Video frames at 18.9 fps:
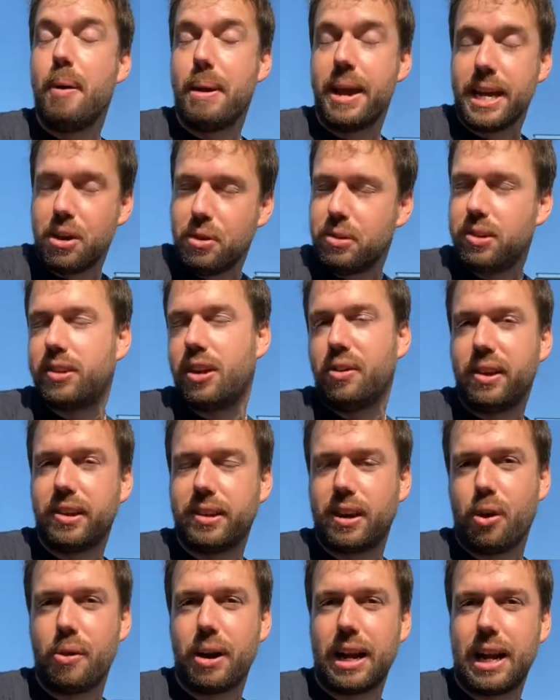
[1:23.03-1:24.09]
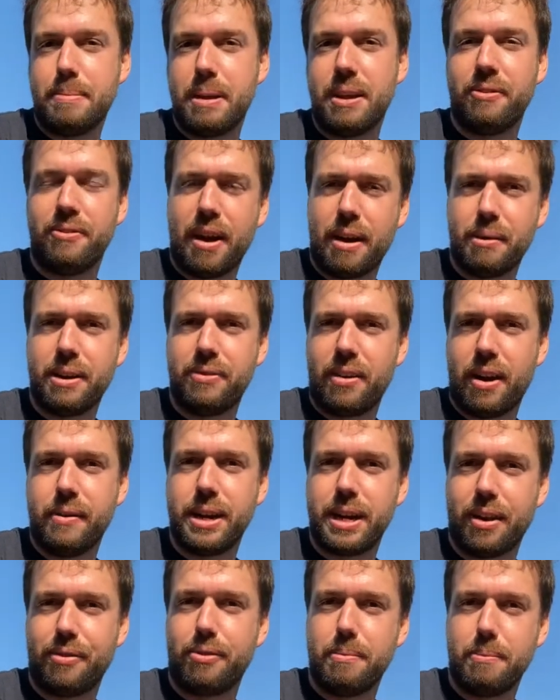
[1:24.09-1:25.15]
It used to historically be a very, very
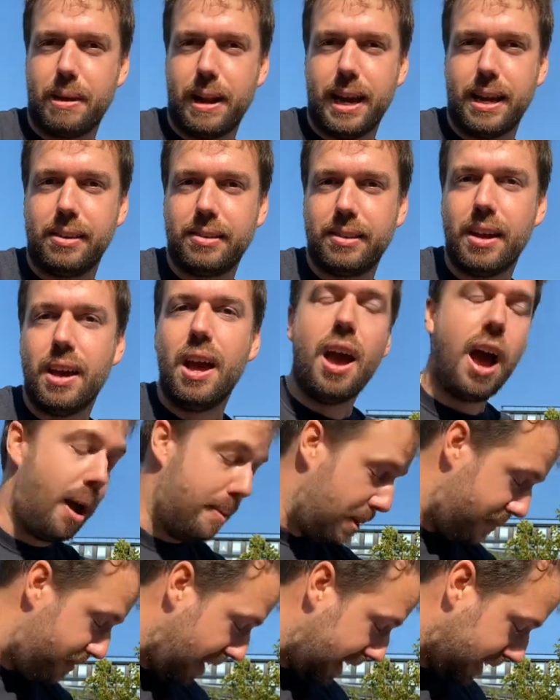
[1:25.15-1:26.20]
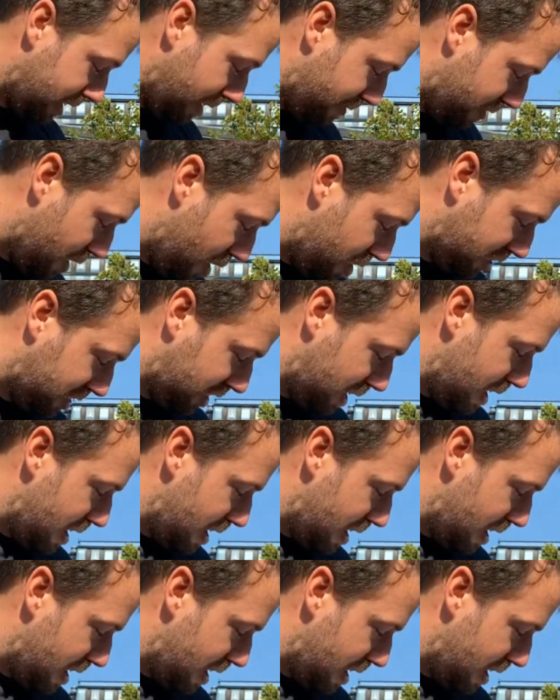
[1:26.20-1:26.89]
different place. In fact, I've got